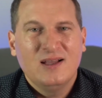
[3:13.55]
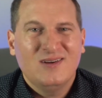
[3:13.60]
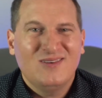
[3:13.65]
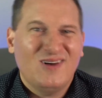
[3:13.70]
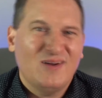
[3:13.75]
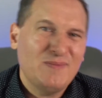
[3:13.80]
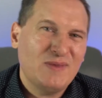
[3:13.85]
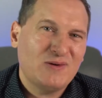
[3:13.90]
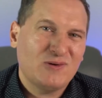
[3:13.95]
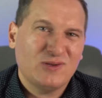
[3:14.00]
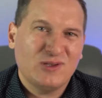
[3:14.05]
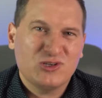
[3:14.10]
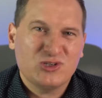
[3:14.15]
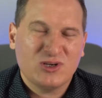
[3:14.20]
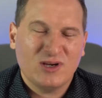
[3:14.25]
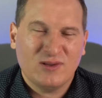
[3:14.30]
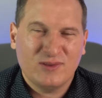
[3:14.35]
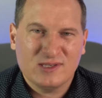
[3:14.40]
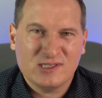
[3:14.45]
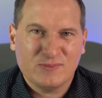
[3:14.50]
well, I'm not really
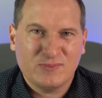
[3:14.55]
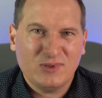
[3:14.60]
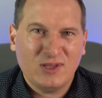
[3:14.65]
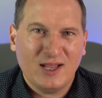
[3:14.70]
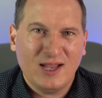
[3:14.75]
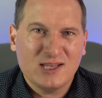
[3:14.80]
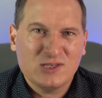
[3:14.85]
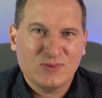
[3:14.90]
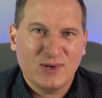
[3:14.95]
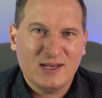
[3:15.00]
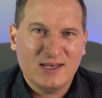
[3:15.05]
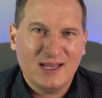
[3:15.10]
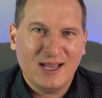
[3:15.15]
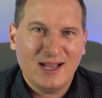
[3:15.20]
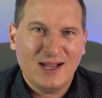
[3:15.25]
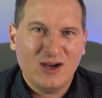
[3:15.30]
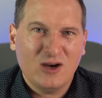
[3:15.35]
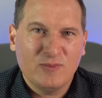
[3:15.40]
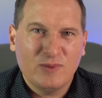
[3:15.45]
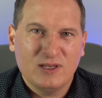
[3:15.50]
sure how this applies right
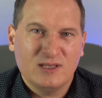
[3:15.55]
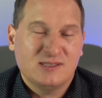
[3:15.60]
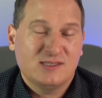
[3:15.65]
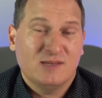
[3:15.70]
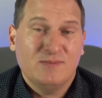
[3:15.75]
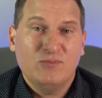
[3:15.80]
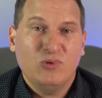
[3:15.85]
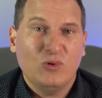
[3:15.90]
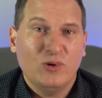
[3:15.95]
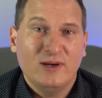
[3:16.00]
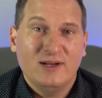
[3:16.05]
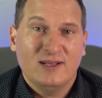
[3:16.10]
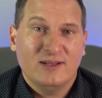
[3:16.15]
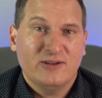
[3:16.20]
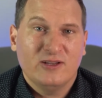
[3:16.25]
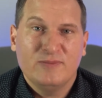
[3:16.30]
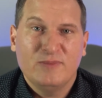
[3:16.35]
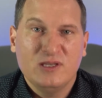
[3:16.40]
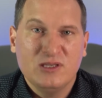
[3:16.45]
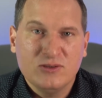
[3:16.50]
now, but at some point it
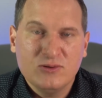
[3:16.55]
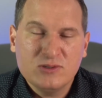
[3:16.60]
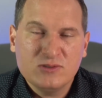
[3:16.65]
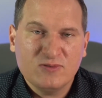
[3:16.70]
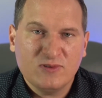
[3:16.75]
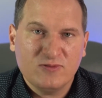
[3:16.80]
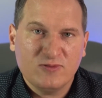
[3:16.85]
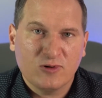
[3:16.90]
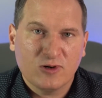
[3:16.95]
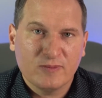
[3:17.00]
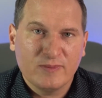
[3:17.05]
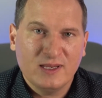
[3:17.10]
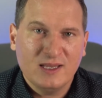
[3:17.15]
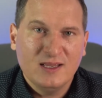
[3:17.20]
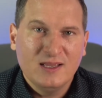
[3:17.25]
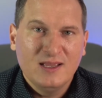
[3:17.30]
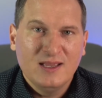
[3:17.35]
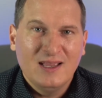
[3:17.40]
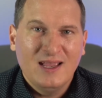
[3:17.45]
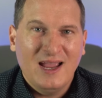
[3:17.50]
could be useful for me.